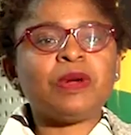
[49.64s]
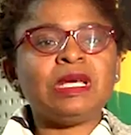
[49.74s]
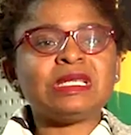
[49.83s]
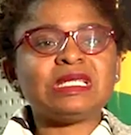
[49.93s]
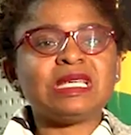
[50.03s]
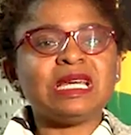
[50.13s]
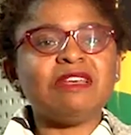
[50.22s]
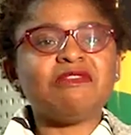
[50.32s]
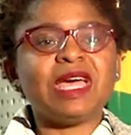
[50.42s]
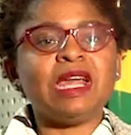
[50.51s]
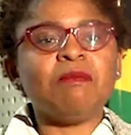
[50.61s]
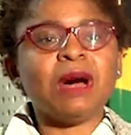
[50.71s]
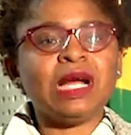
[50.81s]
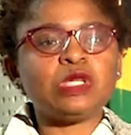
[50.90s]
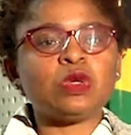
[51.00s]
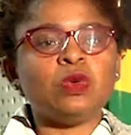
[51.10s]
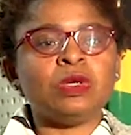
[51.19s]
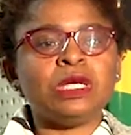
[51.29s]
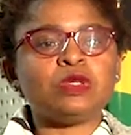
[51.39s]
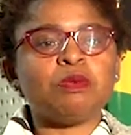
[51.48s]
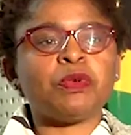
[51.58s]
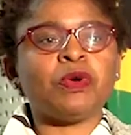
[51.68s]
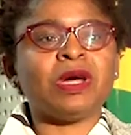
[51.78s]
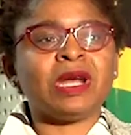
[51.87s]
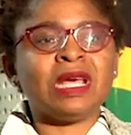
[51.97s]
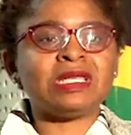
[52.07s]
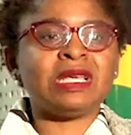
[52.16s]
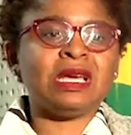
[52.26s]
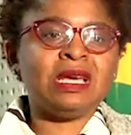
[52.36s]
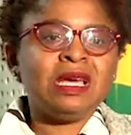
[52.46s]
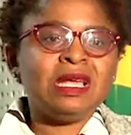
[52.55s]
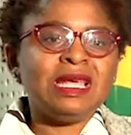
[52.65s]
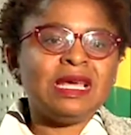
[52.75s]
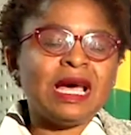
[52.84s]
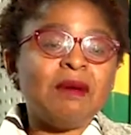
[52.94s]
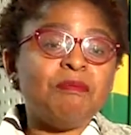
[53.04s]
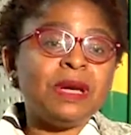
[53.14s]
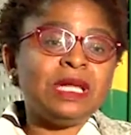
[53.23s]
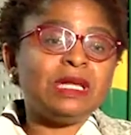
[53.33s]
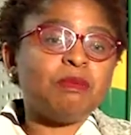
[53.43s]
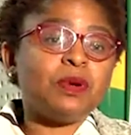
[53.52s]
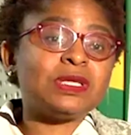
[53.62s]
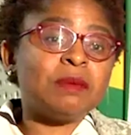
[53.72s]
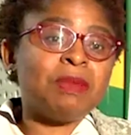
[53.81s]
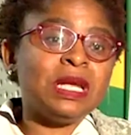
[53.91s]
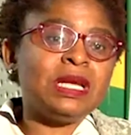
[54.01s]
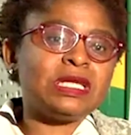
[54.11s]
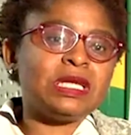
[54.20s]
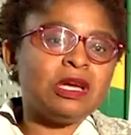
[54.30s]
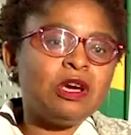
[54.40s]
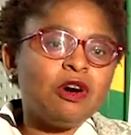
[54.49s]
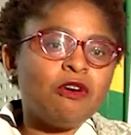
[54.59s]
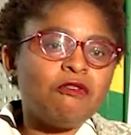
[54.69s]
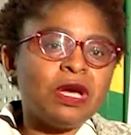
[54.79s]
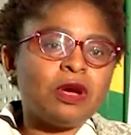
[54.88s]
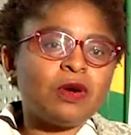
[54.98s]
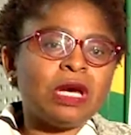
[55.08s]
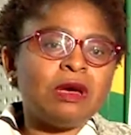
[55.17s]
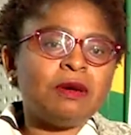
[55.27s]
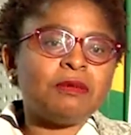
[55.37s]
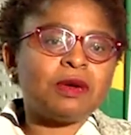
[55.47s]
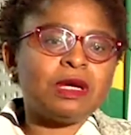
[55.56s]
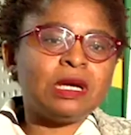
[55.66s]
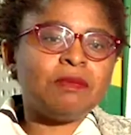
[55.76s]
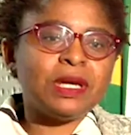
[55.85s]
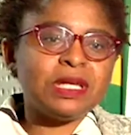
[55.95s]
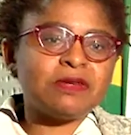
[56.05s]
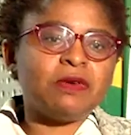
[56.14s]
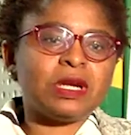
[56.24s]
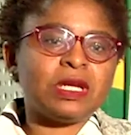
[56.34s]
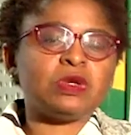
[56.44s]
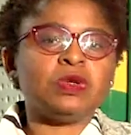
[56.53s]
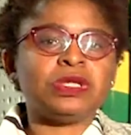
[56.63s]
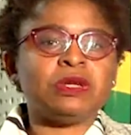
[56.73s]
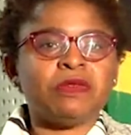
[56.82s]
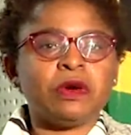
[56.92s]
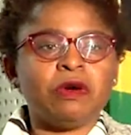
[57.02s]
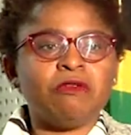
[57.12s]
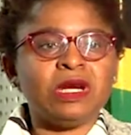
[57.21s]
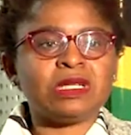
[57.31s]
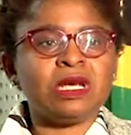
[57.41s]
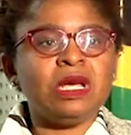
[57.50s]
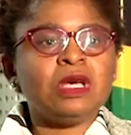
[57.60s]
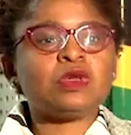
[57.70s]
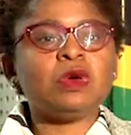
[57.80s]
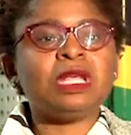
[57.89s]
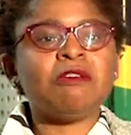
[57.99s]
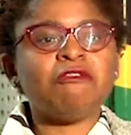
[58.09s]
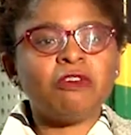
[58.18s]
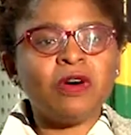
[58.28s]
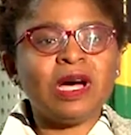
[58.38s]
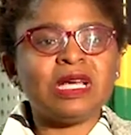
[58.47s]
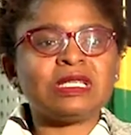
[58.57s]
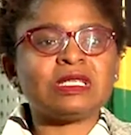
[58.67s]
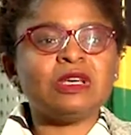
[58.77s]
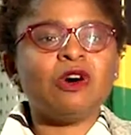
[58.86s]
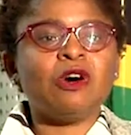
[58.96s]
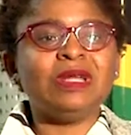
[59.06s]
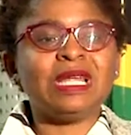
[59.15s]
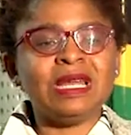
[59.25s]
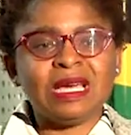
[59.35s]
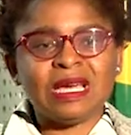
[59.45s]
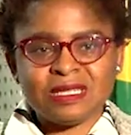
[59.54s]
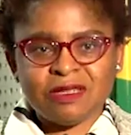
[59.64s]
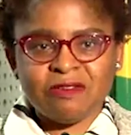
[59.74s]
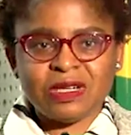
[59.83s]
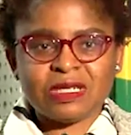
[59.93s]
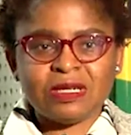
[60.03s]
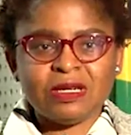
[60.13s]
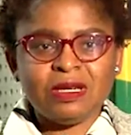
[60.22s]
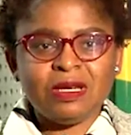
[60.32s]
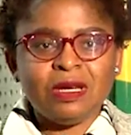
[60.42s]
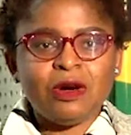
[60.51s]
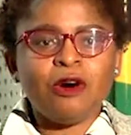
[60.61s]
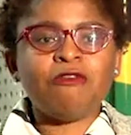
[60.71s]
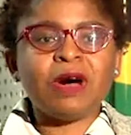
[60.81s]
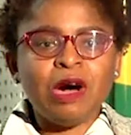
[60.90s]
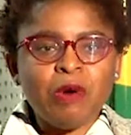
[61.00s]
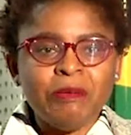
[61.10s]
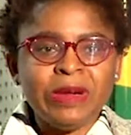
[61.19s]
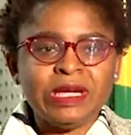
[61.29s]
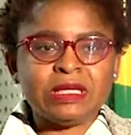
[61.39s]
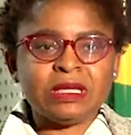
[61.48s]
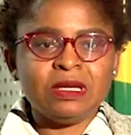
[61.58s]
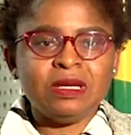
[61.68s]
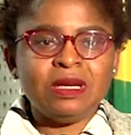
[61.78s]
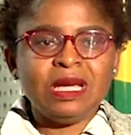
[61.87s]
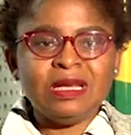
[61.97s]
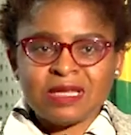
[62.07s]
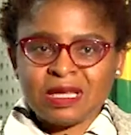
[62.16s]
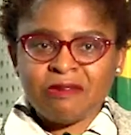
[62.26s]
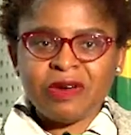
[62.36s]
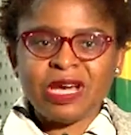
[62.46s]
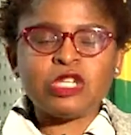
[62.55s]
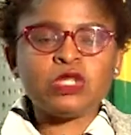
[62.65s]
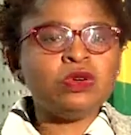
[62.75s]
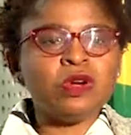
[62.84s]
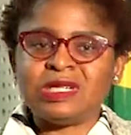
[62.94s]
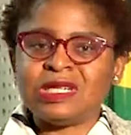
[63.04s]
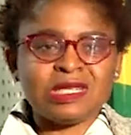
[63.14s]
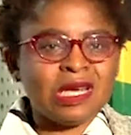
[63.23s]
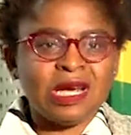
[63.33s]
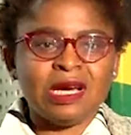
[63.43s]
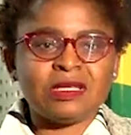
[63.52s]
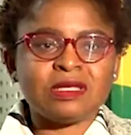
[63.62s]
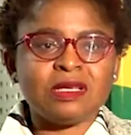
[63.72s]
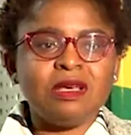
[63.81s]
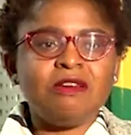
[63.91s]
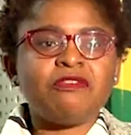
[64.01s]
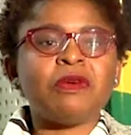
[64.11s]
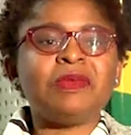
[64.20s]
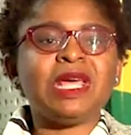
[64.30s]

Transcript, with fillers: a significant milestone into progressing the, uh, uh, the possibility of a, a, a, peaceful resolution of the conflict. So the focus on the negativity of our media in South Africa should not deter us from